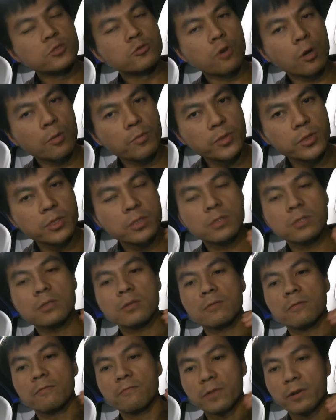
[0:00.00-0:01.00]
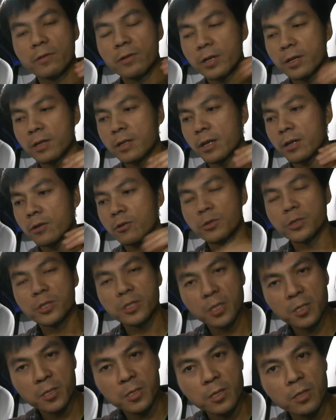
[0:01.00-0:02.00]
drops very like
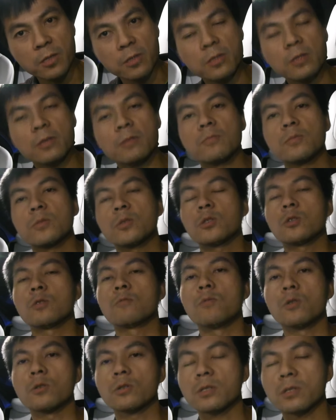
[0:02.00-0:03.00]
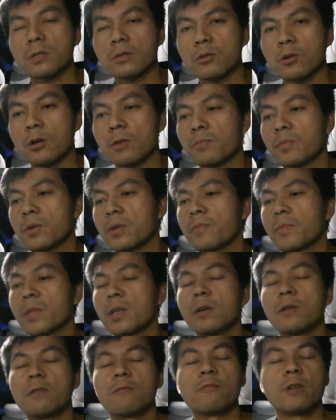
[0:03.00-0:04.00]
consistent towards the top.
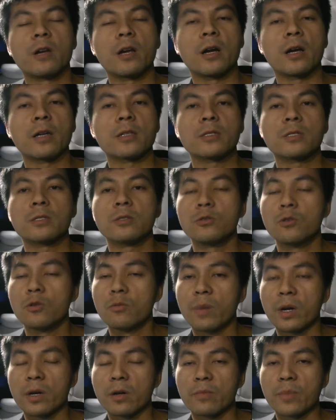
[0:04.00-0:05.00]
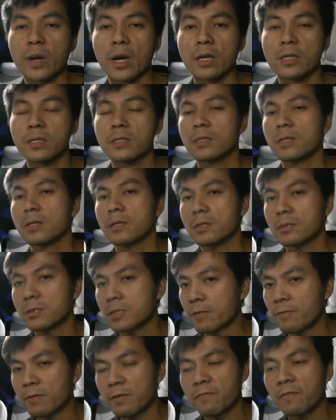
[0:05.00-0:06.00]
Whereas the new battery packs, the
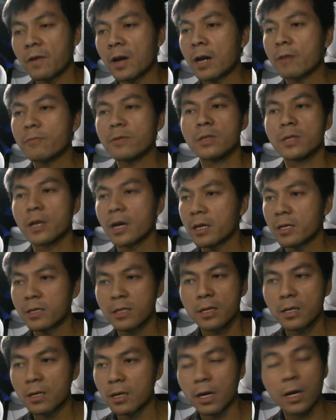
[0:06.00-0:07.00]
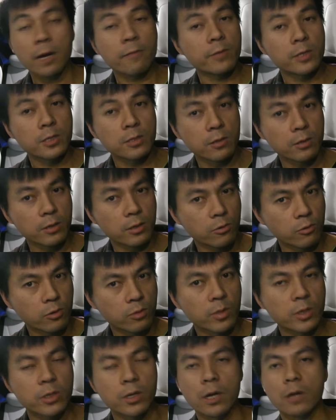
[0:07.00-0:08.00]
75, the 90, I haven't heard
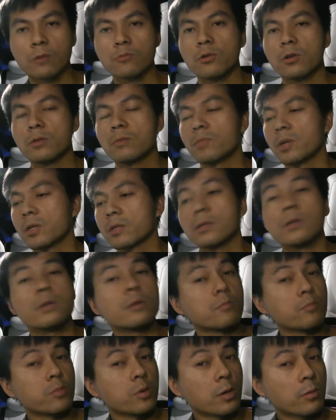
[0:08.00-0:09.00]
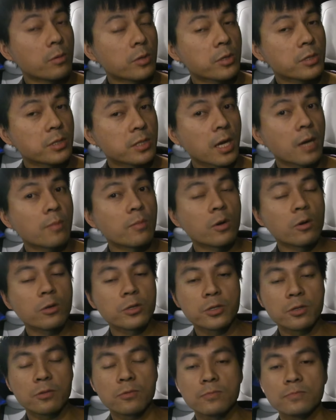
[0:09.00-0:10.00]
about the 100, but probably the same
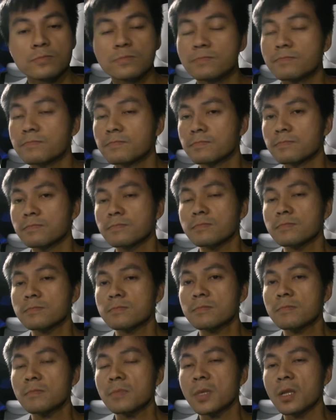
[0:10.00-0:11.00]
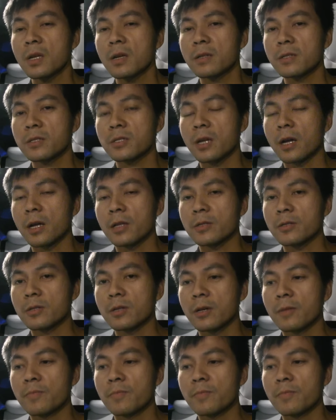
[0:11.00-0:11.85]
also, is that